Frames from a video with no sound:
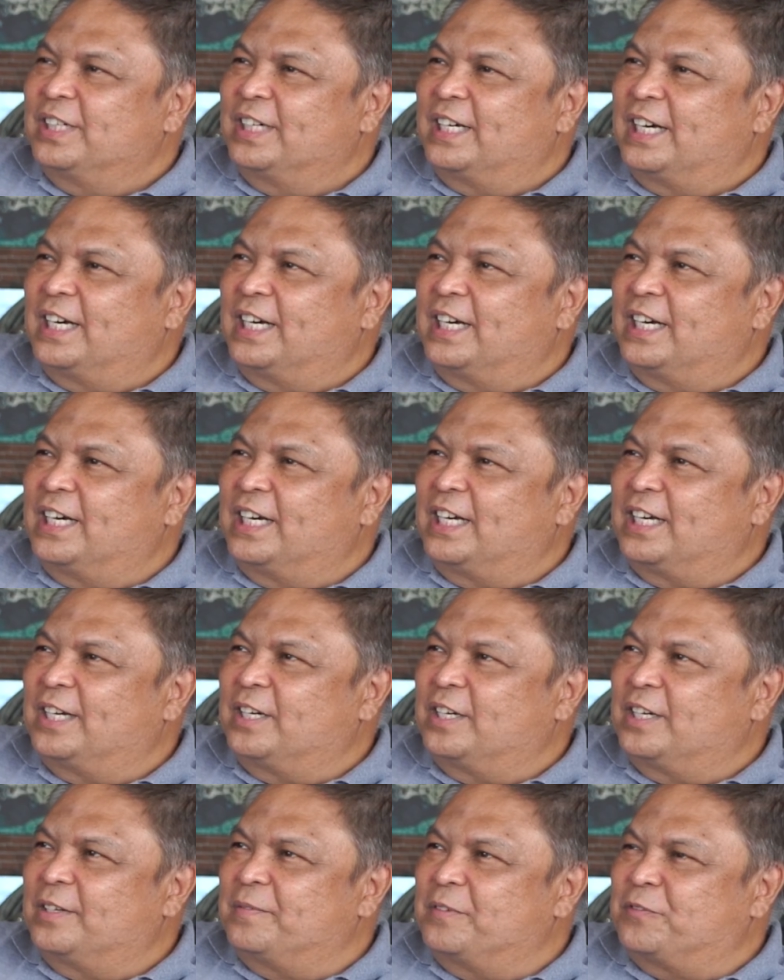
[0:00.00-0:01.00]

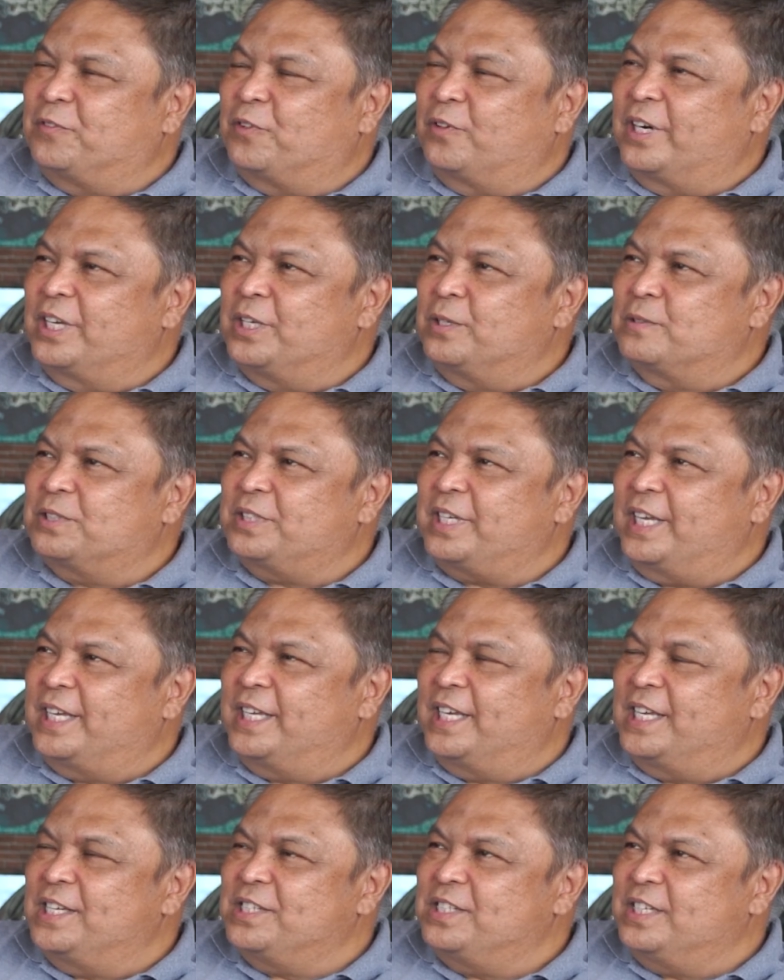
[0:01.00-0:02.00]
before I used
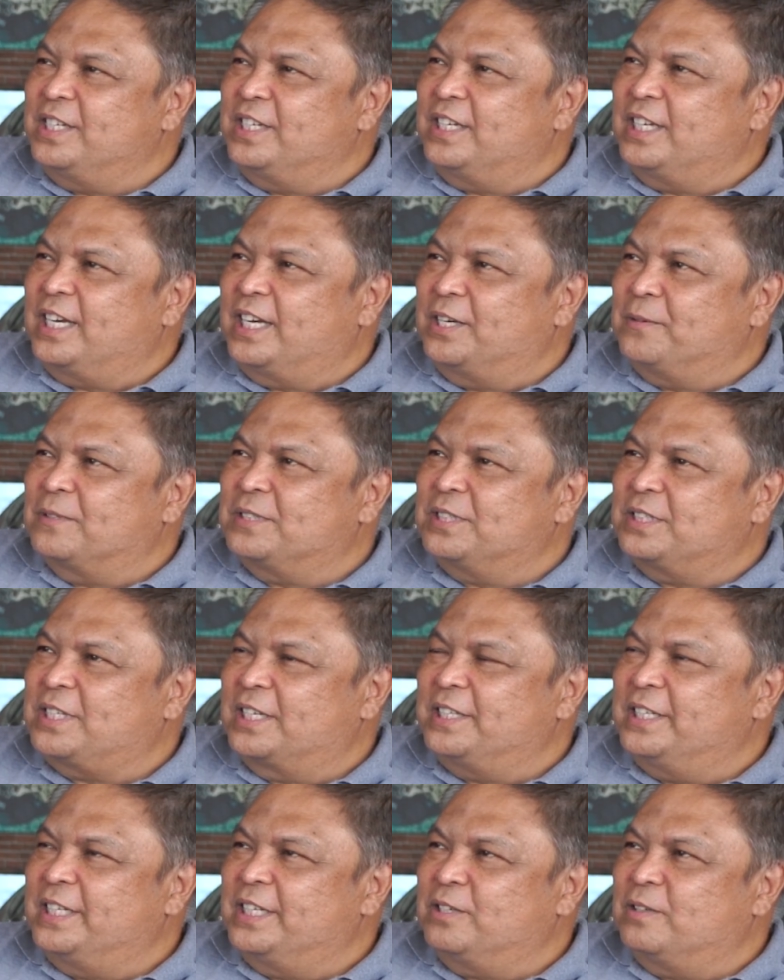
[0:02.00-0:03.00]
AAC, I was
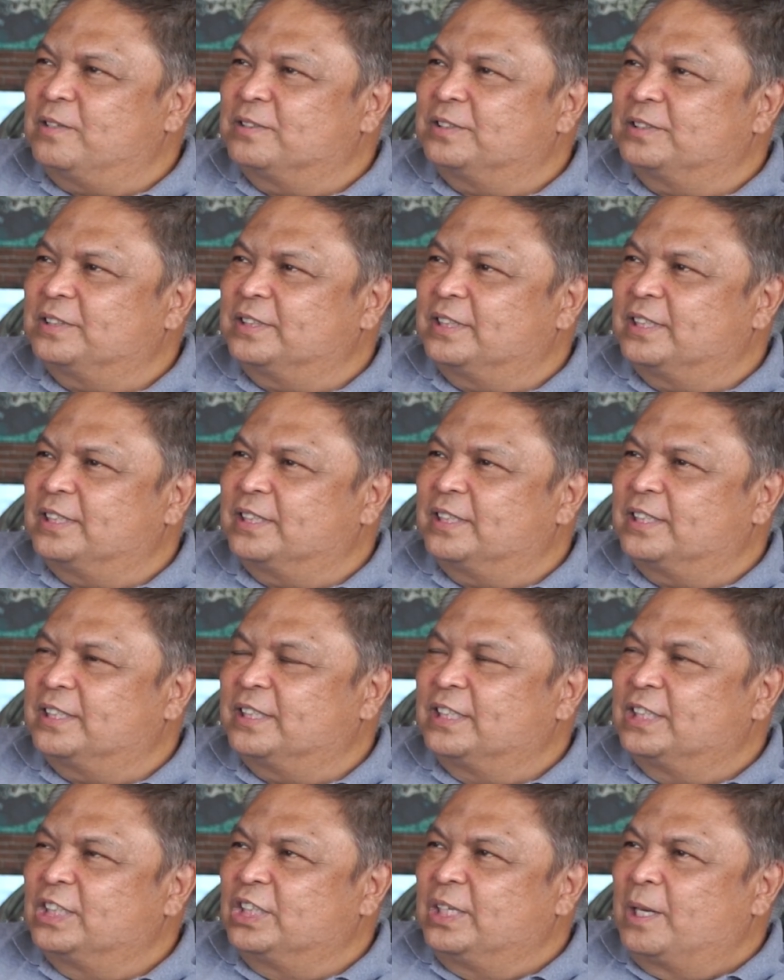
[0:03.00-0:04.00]
studying also
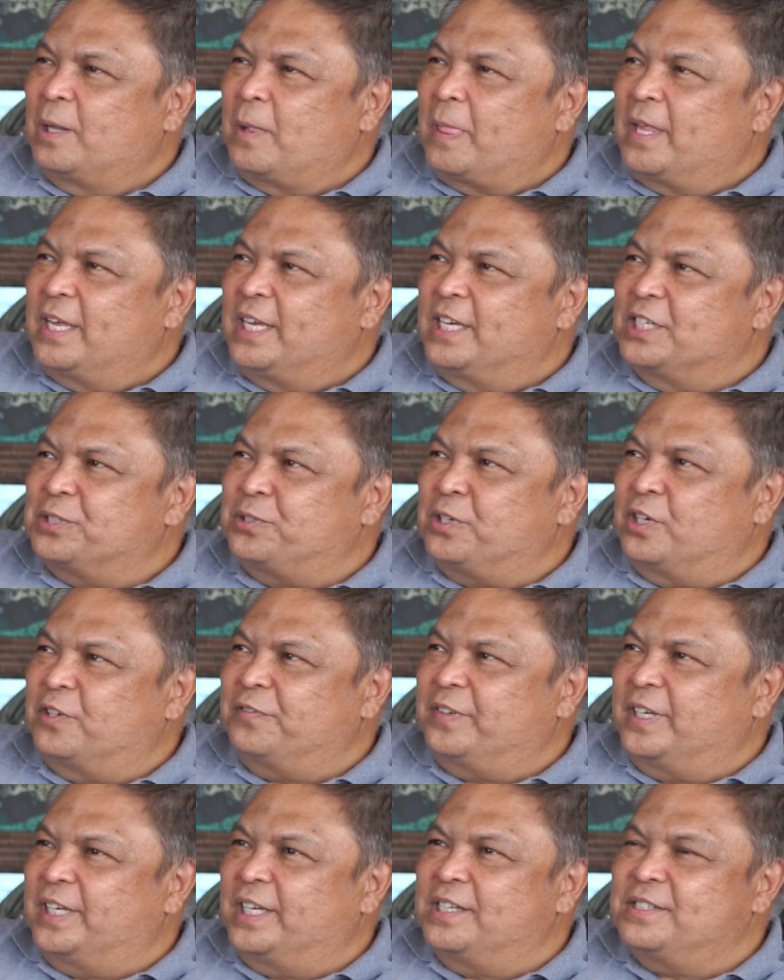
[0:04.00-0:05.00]
the history
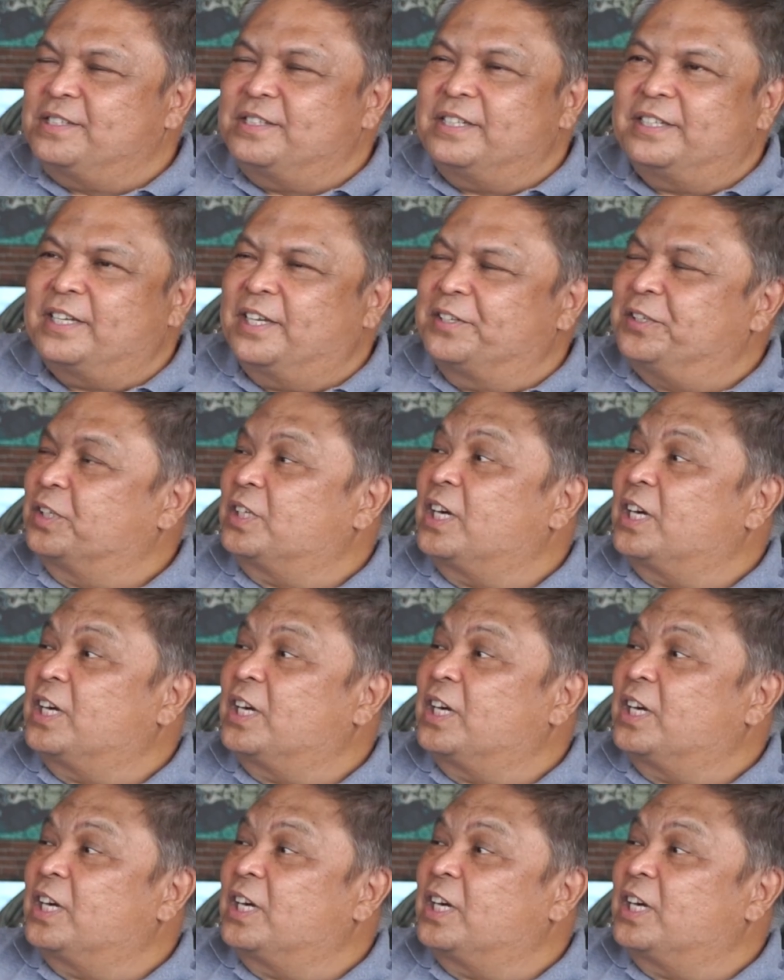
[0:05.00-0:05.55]
of AAC in other